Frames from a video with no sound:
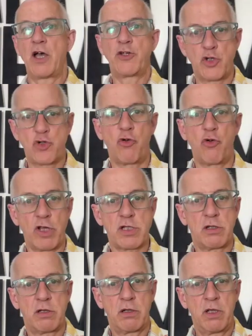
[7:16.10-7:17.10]
draw it.
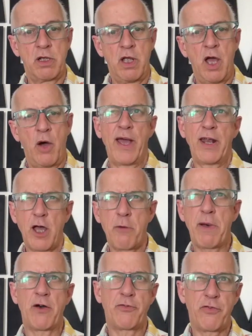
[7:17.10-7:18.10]
We had to go
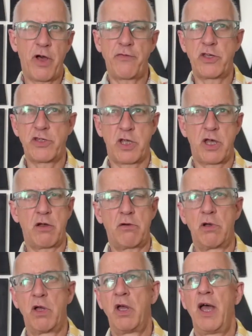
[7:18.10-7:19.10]
about 5 years ago,
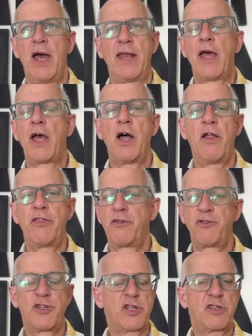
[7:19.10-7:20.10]
and AI,
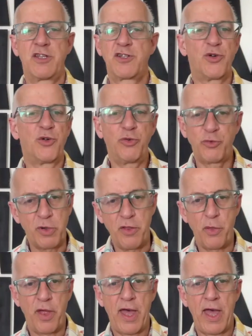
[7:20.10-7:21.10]
the tools weren't
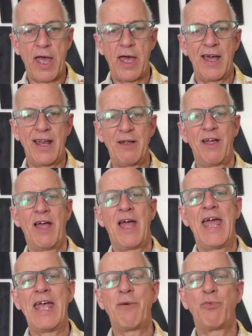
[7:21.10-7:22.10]
there, and
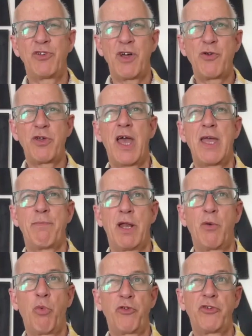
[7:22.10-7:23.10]
it was okay, but it
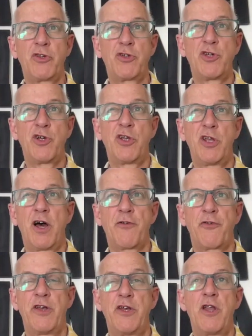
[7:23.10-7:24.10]
wasn't good
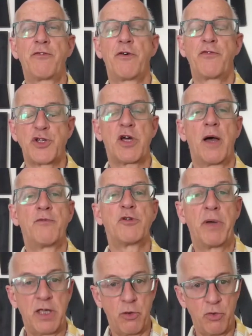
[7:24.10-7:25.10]
enough of the time to
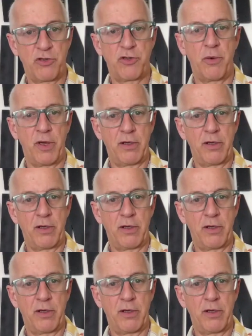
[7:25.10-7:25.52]
make it worth doing.